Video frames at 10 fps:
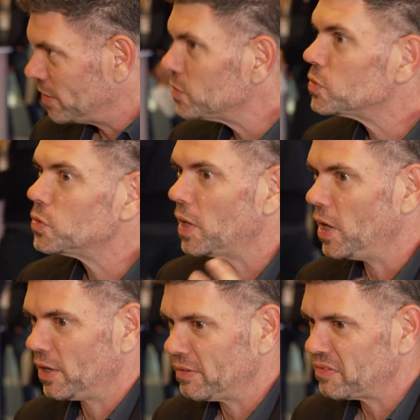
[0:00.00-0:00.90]
you to do a
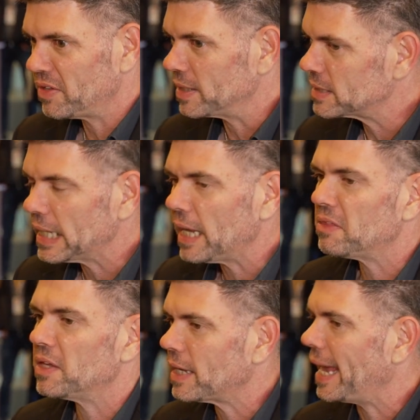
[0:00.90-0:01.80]
lot of things. And I
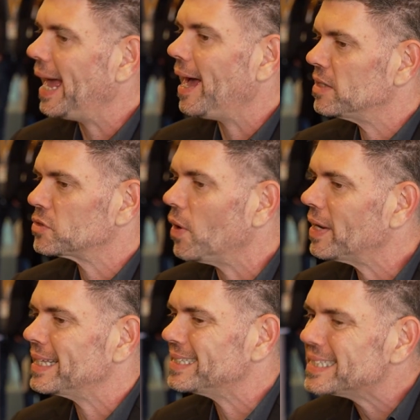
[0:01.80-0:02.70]
think AI is
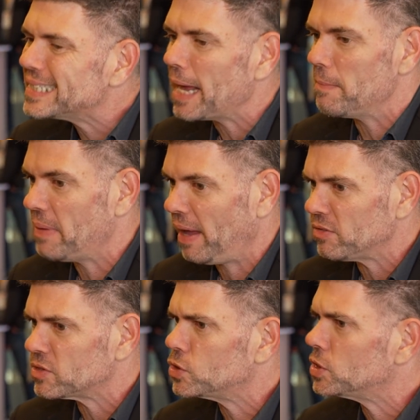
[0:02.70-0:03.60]
going in the same
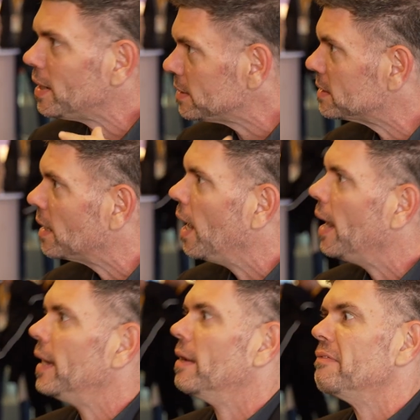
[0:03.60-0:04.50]
path, just
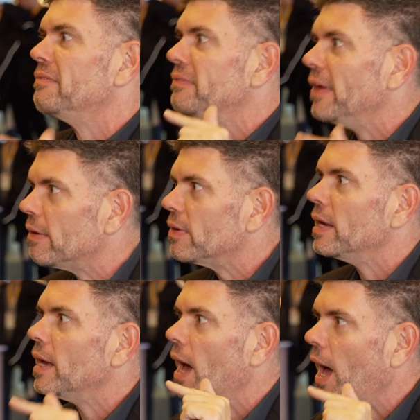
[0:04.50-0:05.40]
in a
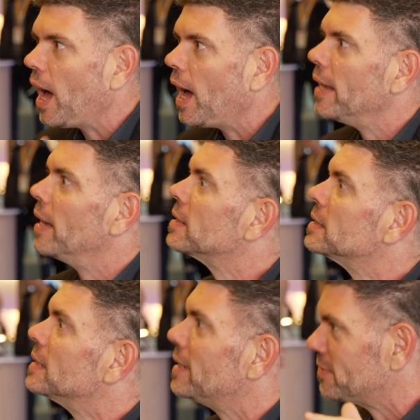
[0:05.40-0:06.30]
very high
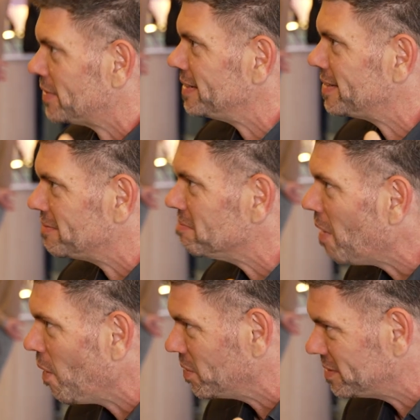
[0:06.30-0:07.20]
accelerated
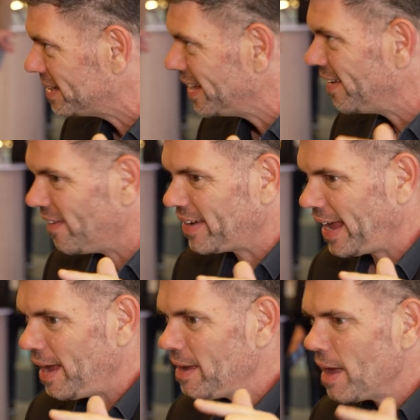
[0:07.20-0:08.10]
mode,
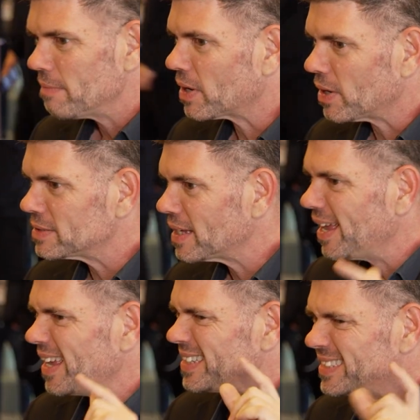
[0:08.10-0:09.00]
okay? Because
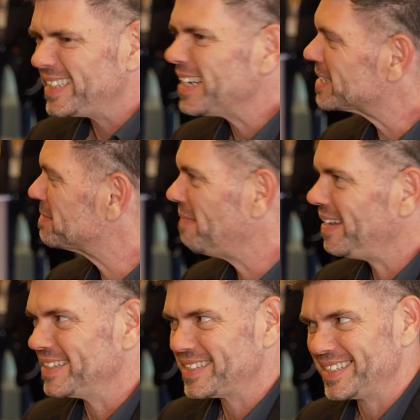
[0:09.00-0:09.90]
six
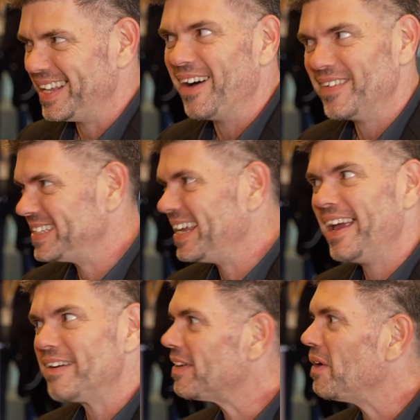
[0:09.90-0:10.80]
months now in the
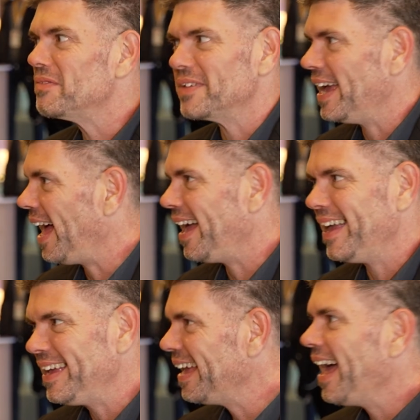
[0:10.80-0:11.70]
era of
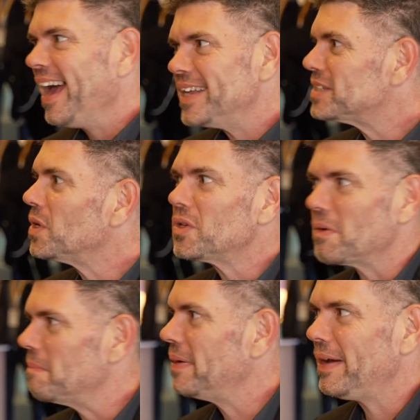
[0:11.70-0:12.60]
AI, it's not
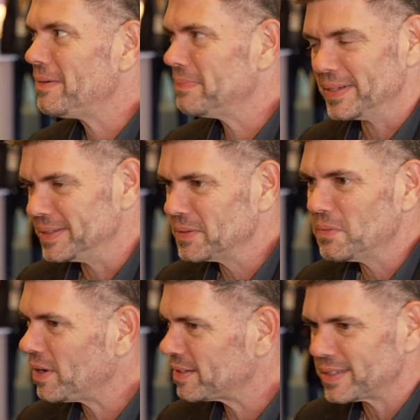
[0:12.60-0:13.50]
comparable to
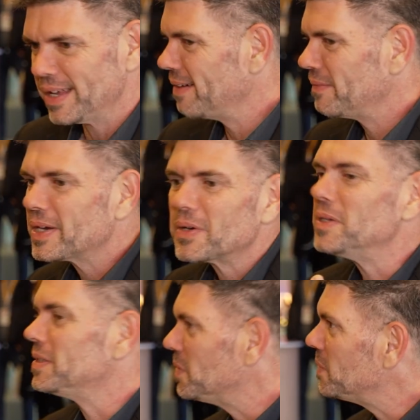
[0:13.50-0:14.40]
what we
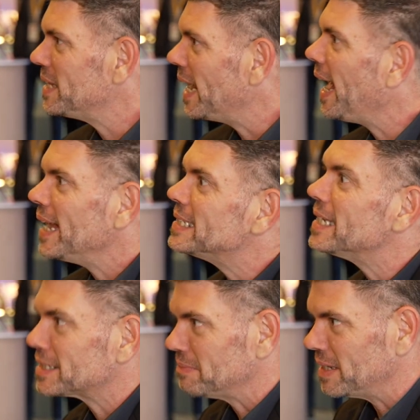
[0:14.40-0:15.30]
could do with AI
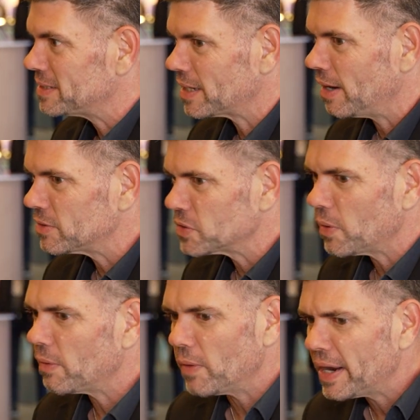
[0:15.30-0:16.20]
six months ago.
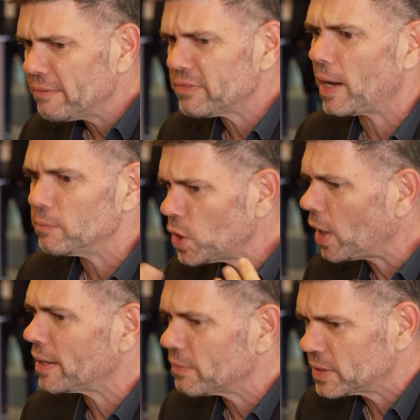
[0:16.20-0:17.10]
So whenever I'm
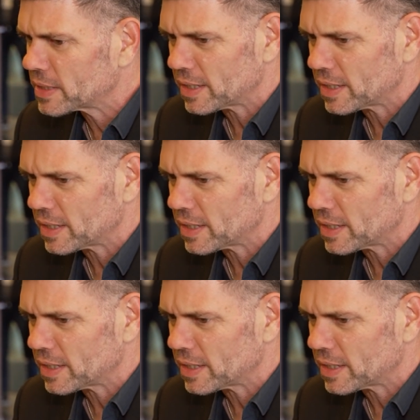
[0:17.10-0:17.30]
talking with